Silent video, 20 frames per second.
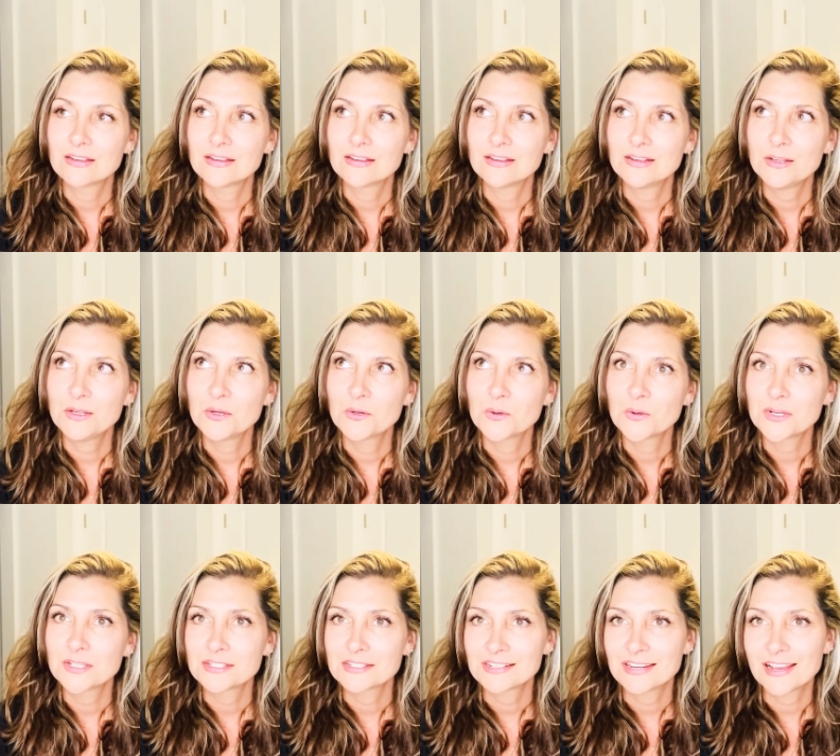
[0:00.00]

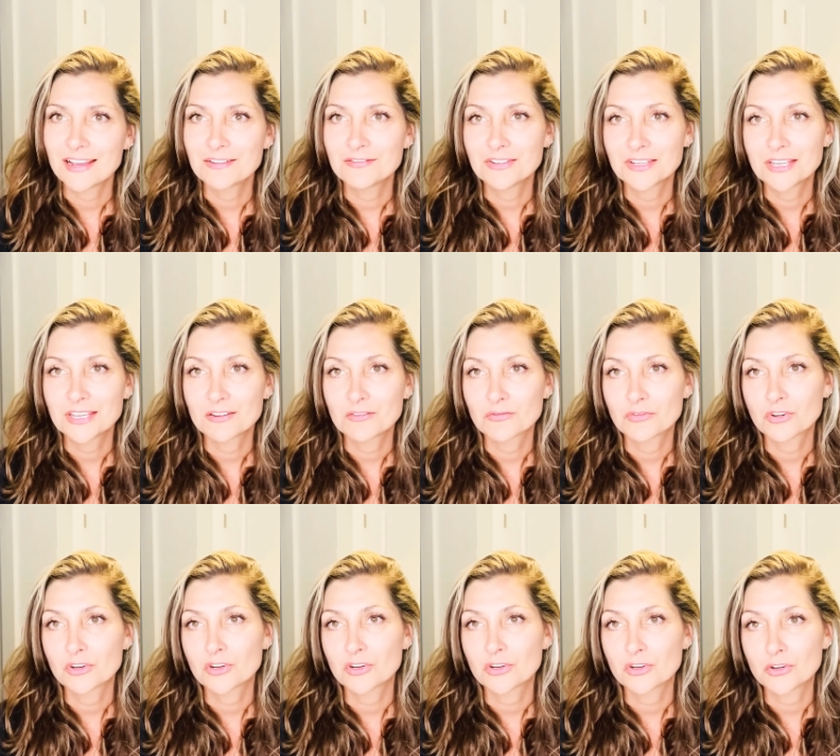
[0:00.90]
as an advocate
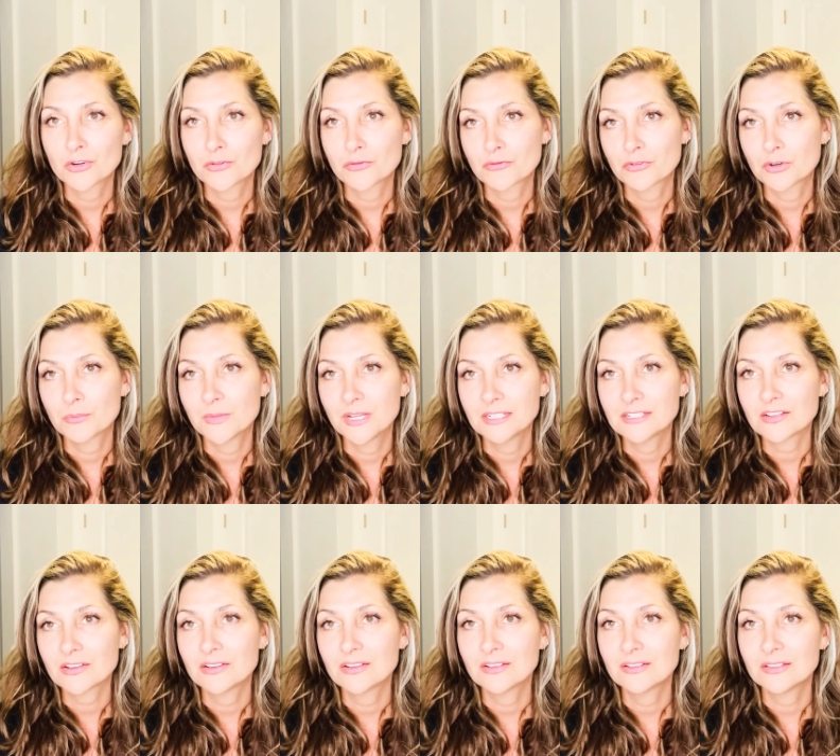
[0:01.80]
for
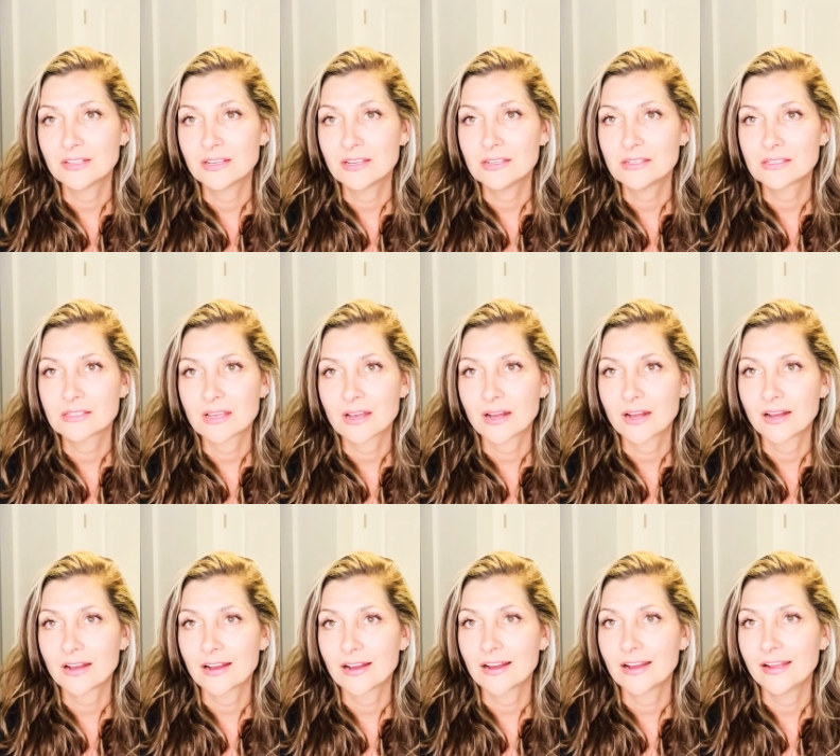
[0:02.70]
mental illness,
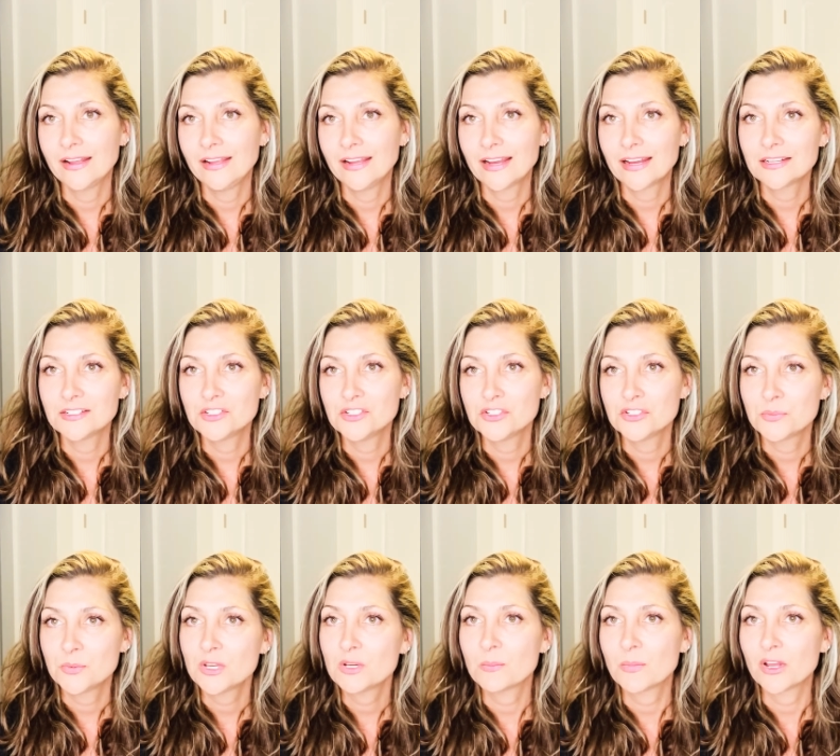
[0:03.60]
I had to
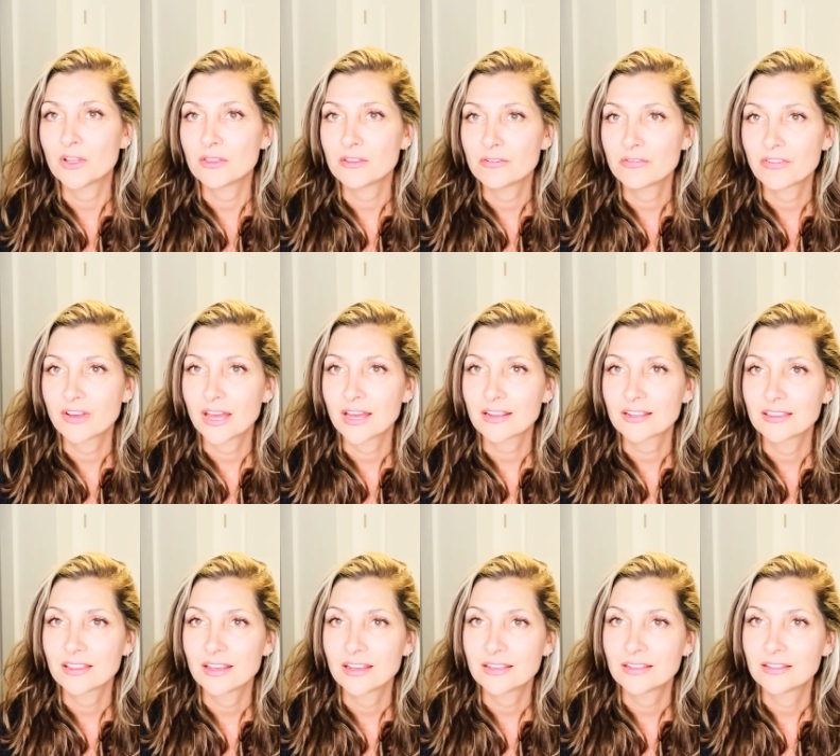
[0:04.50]
speak about the fact
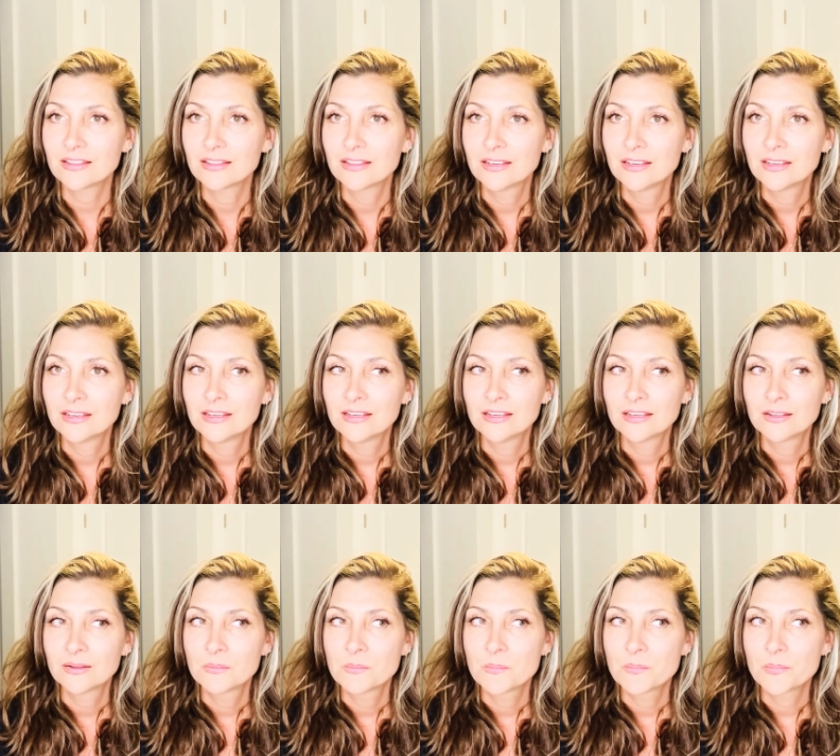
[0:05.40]
that
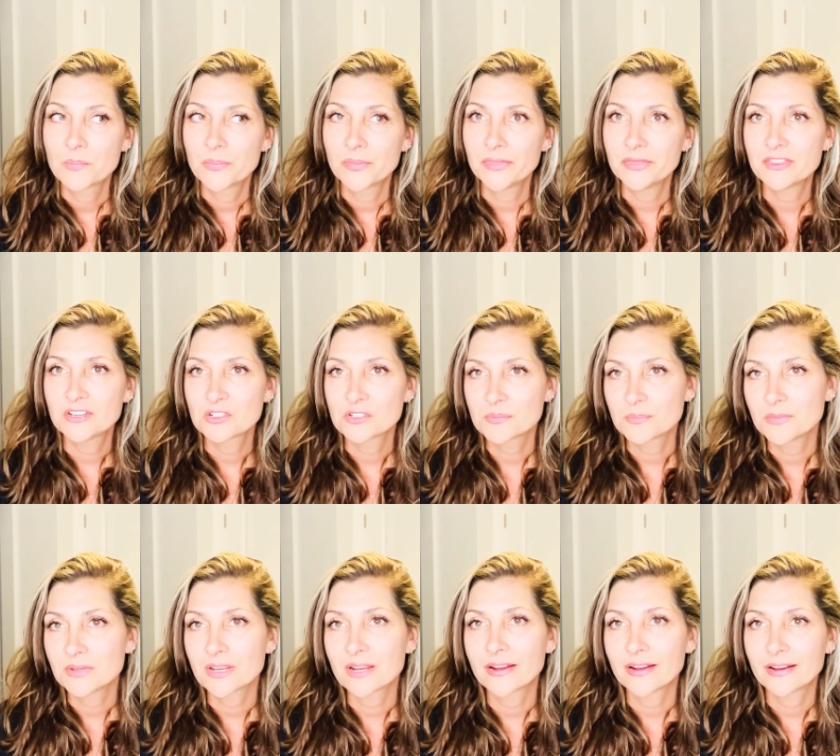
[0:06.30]
there's
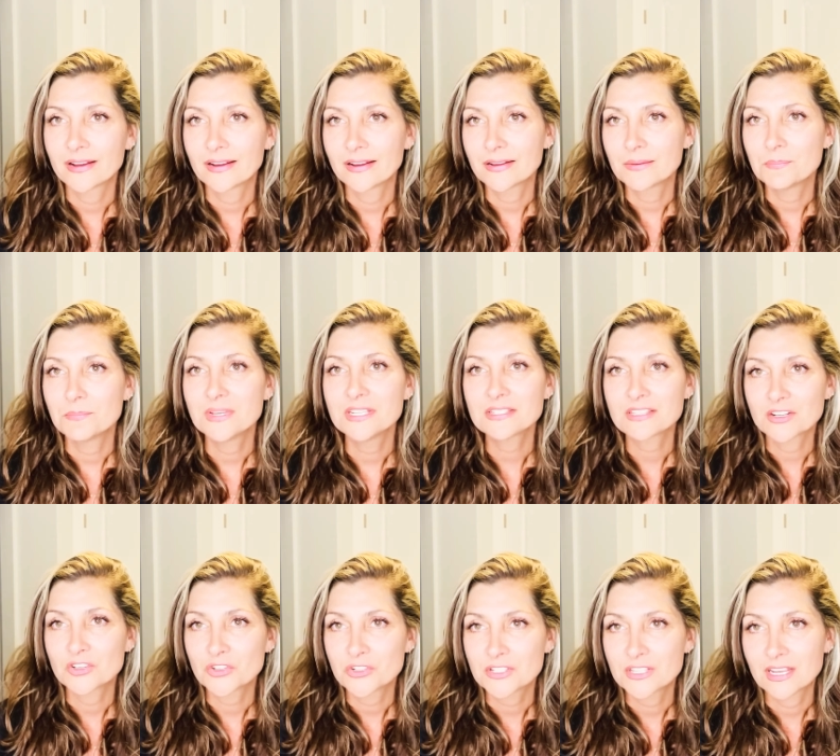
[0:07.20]

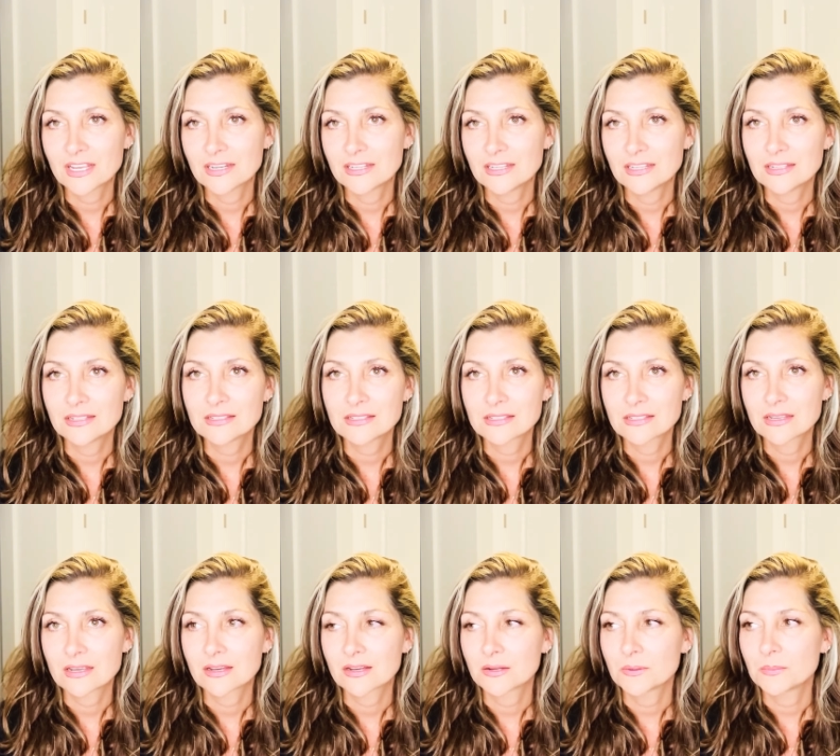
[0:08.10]
misunderstandings
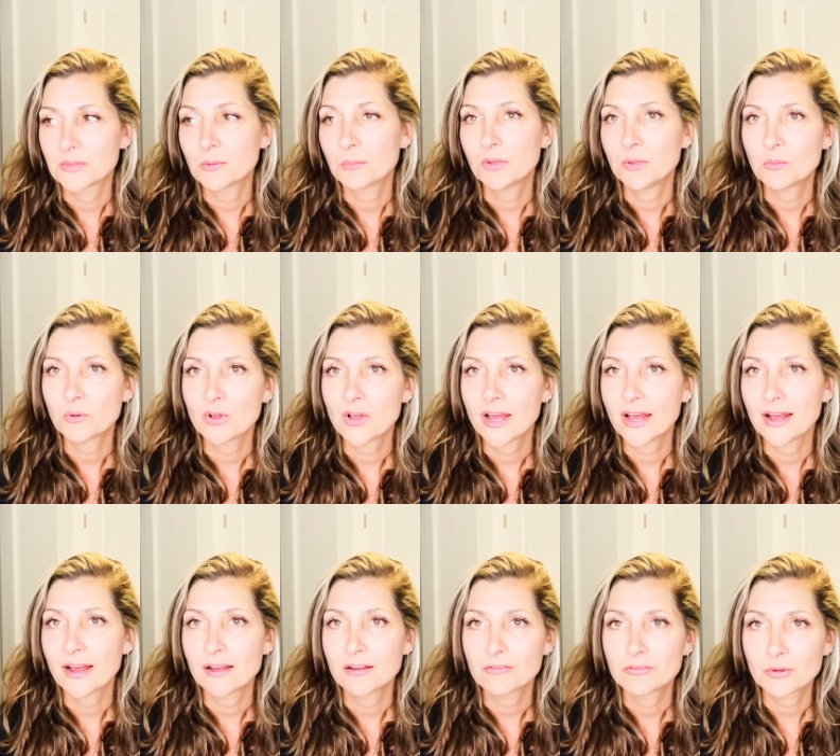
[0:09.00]
that people
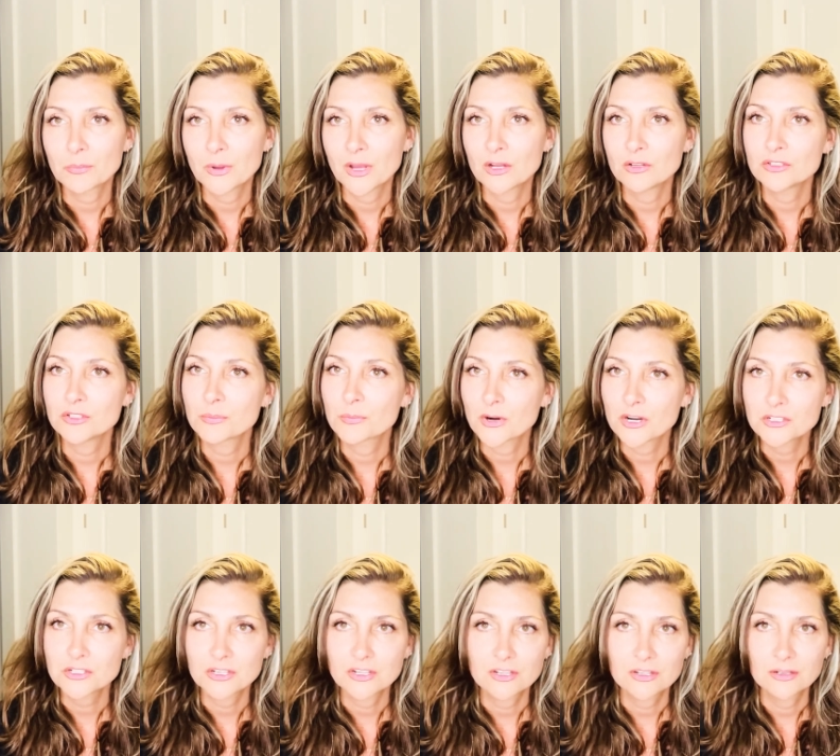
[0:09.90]
have about
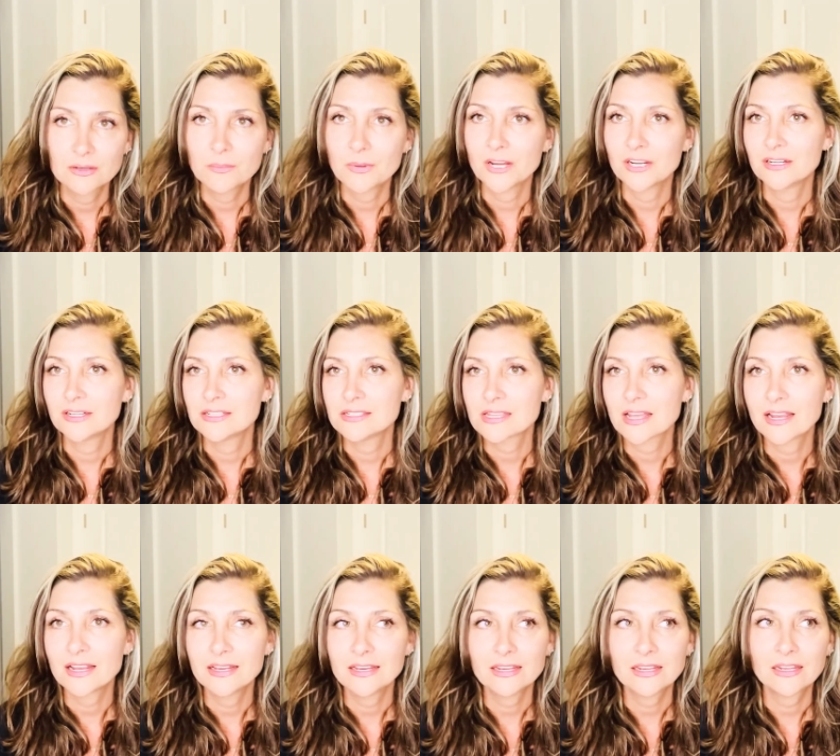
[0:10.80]
depression, about
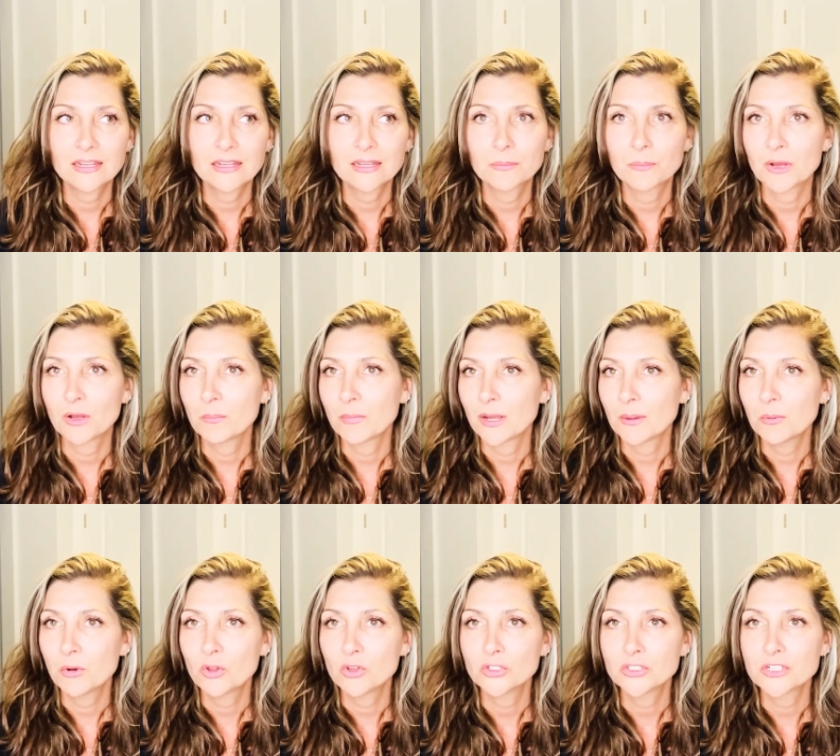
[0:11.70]
anxiety, about
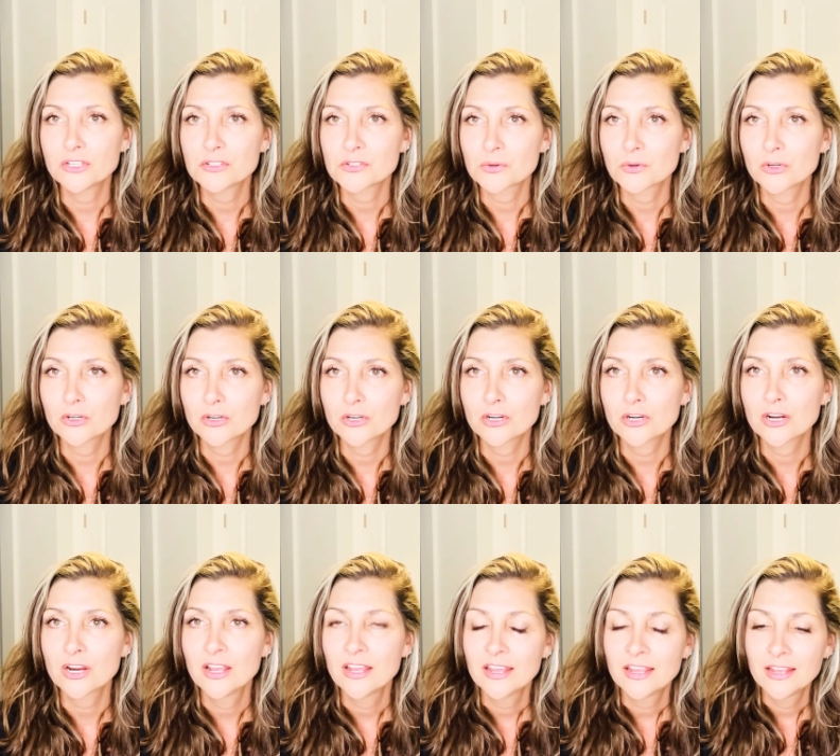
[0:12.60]
bipolar disorder.
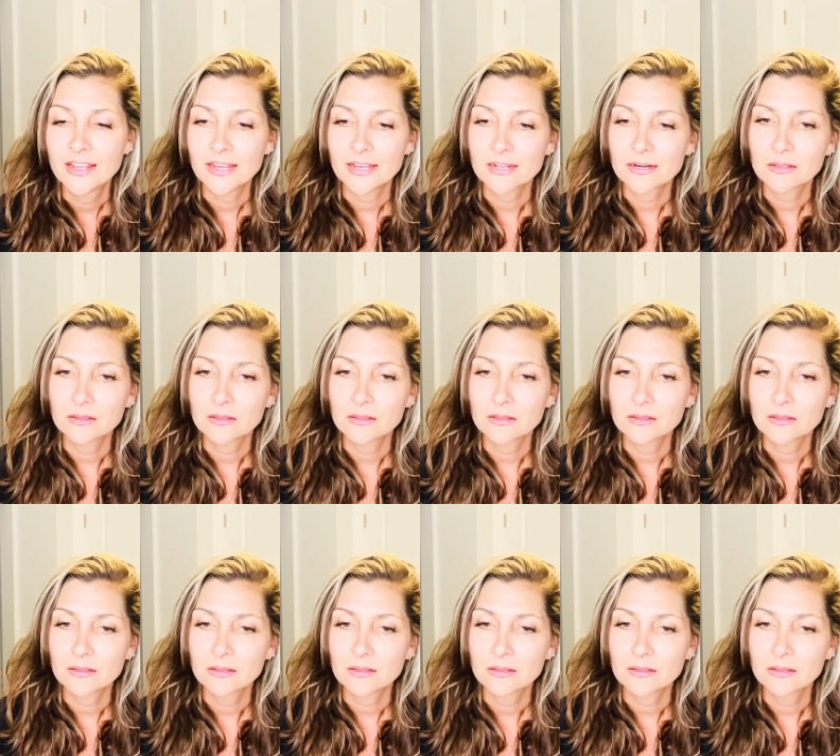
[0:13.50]
And